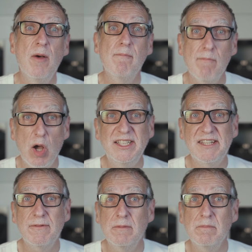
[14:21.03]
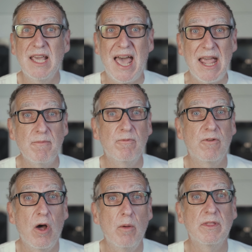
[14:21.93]
most of them came
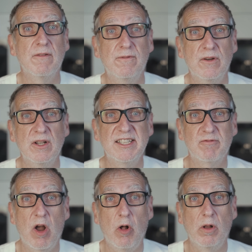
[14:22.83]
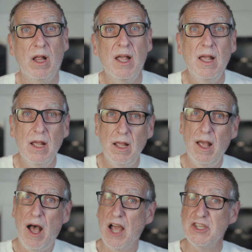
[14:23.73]
from the first roll.
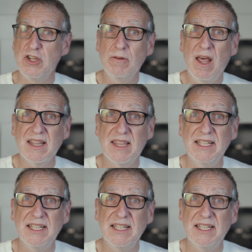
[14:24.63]
I do like